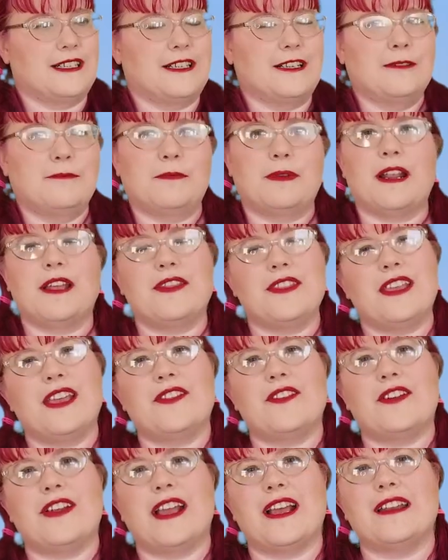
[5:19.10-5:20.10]
But on the
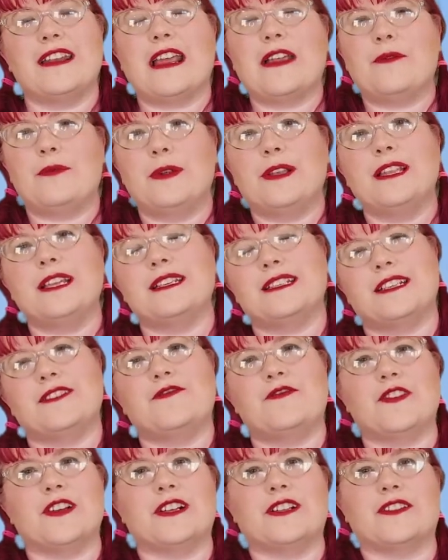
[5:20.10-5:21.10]
other hand, I really
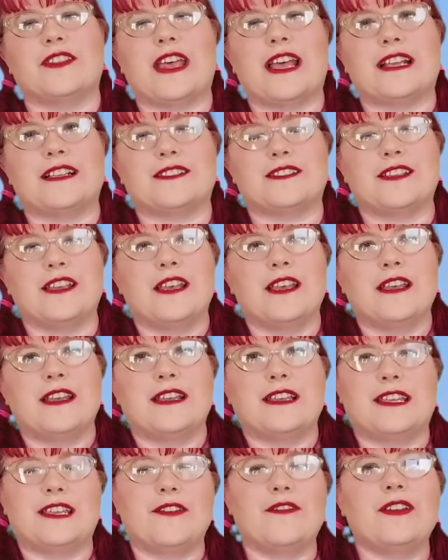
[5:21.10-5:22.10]
did feel that
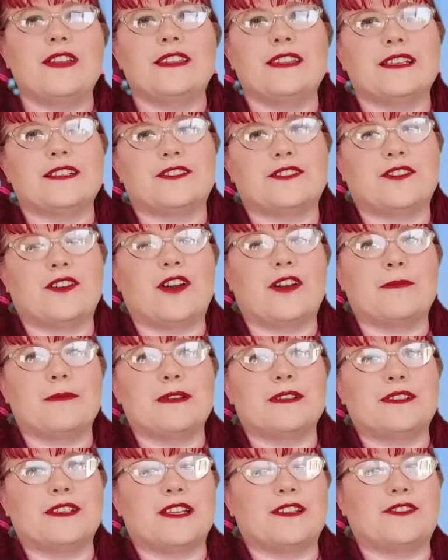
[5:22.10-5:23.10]
giving this
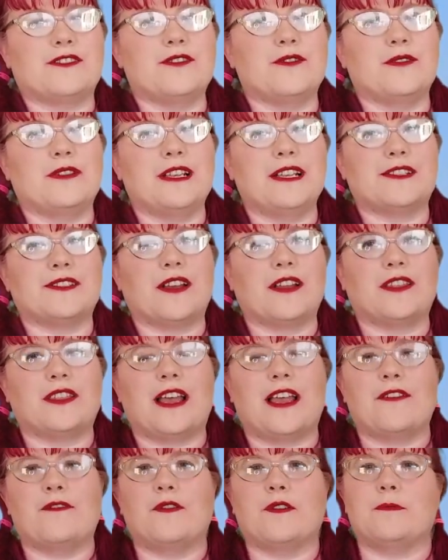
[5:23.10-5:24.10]
garment its new lease on
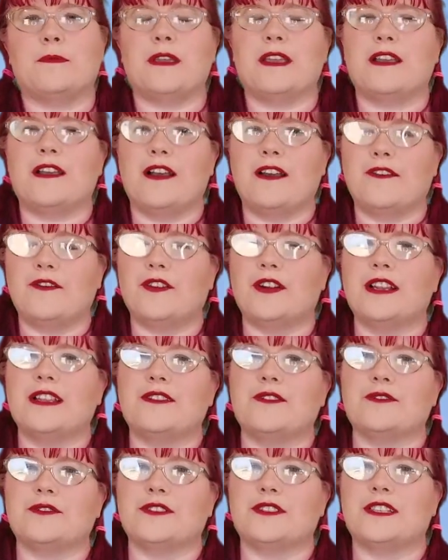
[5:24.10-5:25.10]
life would be covering
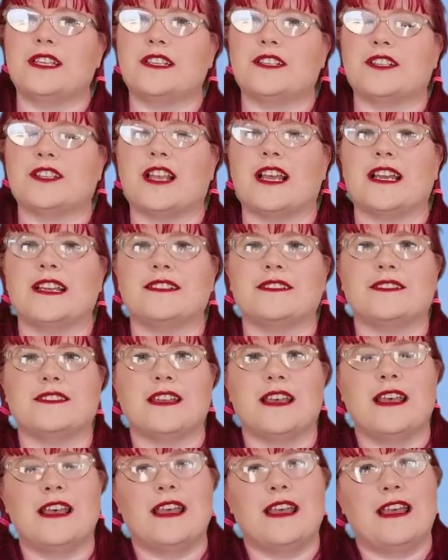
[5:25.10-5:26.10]
those stitch lines
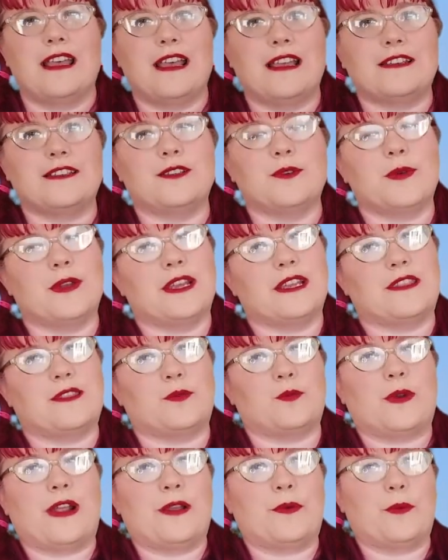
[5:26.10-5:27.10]
and doing it the
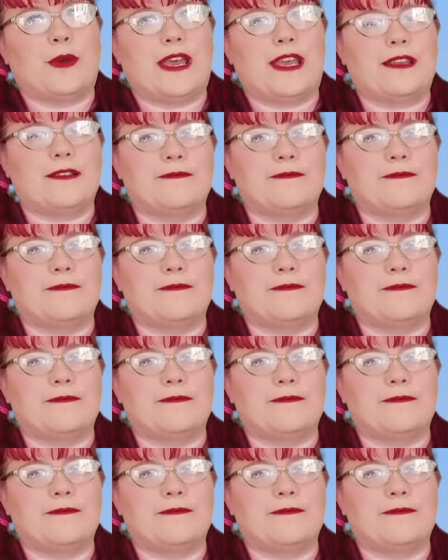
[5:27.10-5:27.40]
right way.